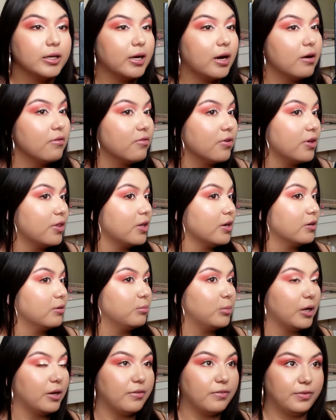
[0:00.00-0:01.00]
everything on
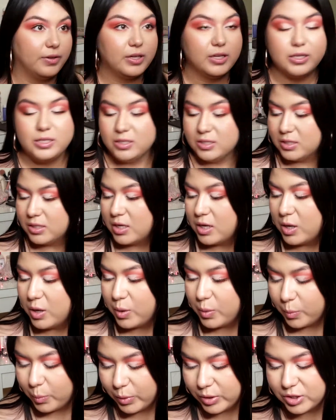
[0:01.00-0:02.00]
my face
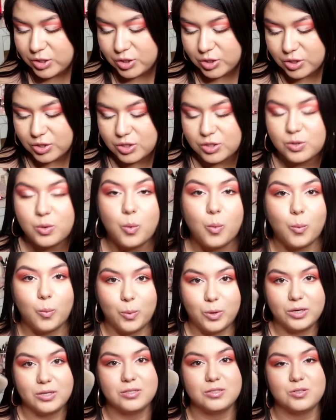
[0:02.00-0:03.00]
with just
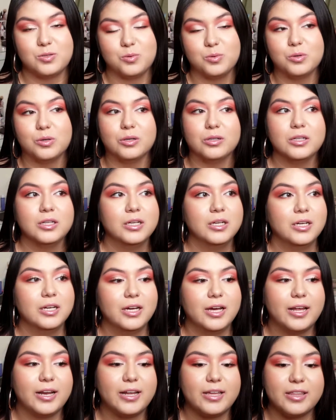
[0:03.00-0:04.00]
one tool,
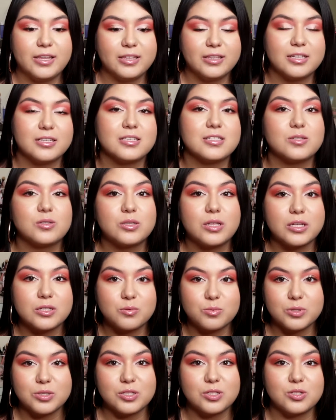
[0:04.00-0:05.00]
and I think that's
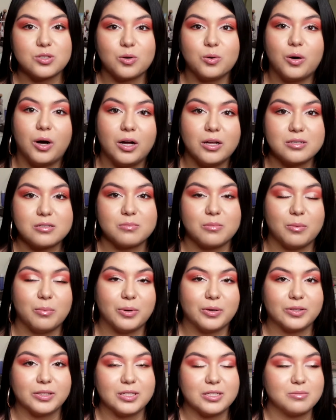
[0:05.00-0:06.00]
what's so awesome
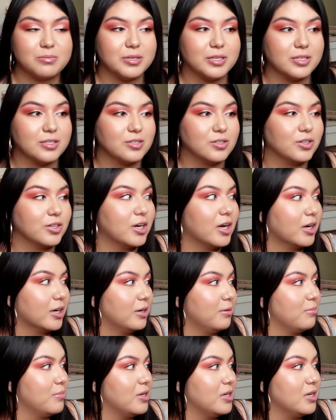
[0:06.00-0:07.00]
about this, because you're not gonna
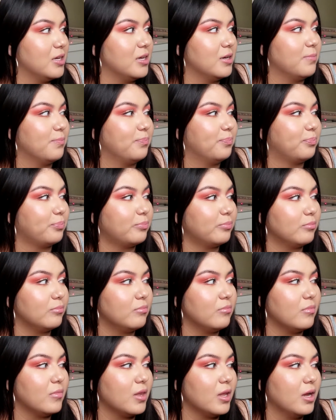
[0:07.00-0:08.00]
be,
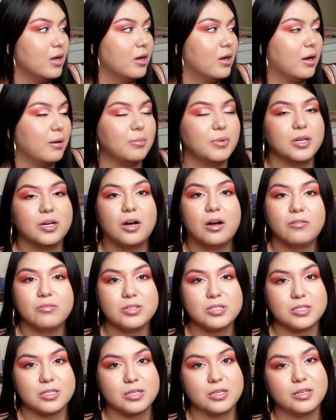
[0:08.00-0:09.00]
I mean,
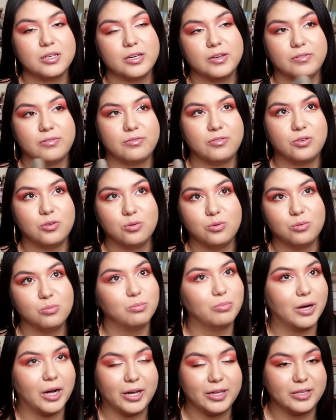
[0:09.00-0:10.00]
obviously if you
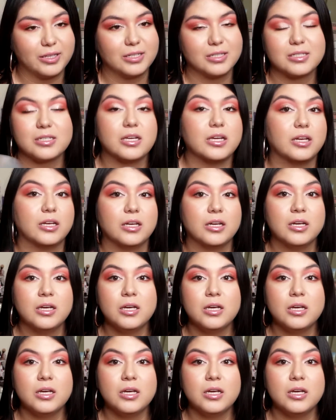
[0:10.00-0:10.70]
buy this and